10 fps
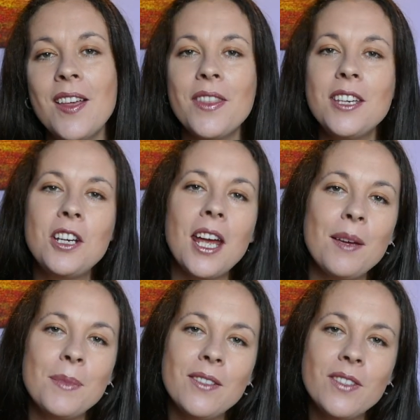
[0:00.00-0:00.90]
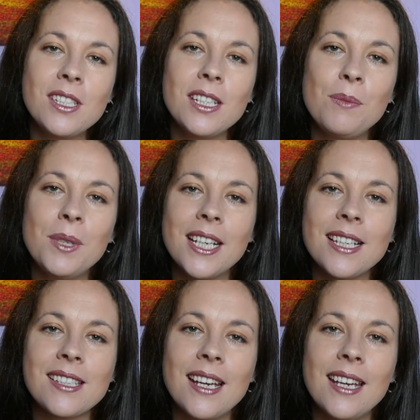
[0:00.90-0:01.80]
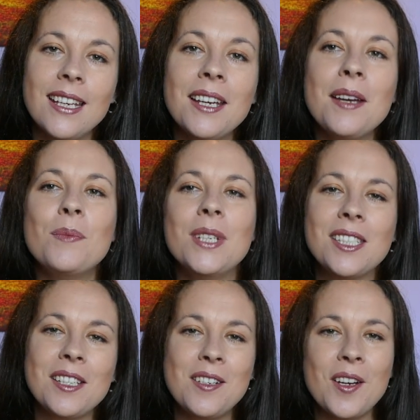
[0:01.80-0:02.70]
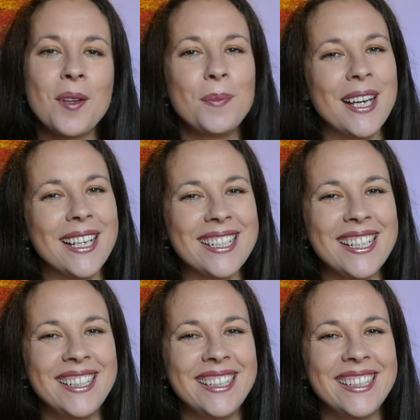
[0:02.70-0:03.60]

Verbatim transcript: the chairman of the CPSA, Mr. John Martin.